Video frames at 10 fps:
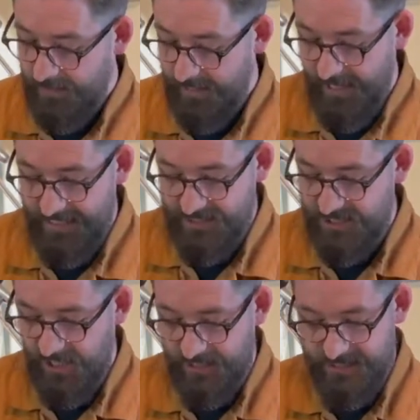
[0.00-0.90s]
It
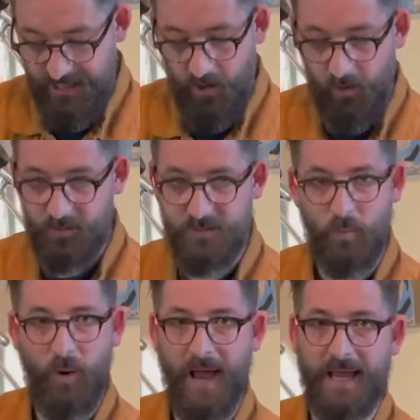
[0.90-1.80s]
just holds
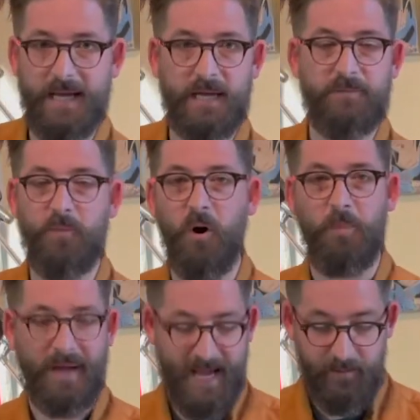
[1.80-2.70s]
way more
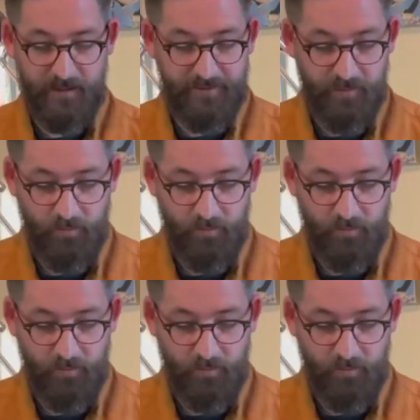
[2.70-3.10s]
power than